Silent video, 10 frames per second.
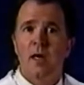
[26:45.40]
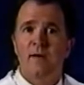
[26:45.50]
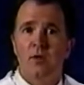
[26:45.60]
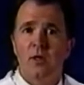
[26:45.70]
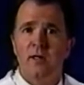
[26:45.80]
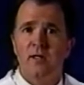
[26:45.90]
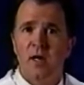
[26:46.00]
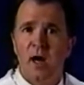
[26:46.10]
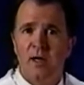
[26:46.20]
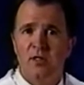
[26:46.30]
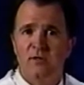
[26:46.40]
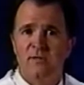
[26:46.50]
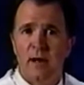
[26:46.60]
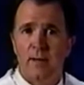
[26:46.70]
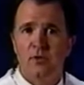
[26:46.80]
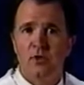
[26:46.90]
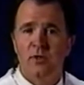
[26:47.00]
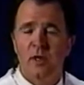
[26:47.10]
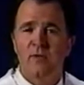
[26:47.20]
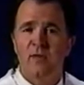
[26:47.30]
If you look at the collagen fibers, you'll
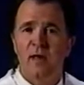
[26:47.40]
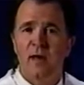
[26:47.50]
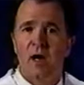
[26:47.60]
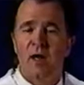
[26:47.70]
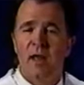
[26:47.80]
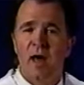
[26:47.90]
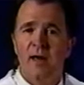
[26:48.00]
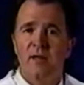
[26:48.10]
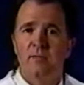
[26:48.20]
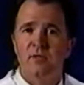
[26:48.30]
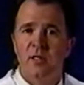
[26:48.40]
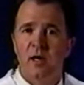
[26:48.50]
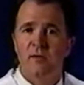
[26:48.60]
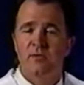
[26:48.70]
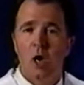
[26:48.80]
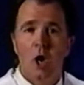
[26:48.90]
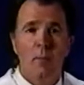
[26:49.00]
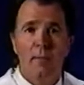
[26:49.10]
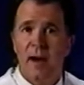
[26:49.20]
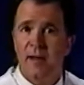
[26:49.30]
note that they align themselves all
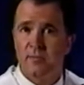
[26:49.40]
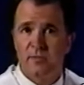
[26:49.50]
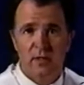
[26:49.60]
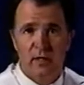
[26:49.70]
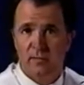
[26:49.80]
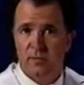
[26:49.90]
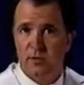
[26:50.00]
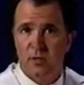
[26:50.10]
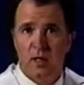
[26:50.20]
by themselves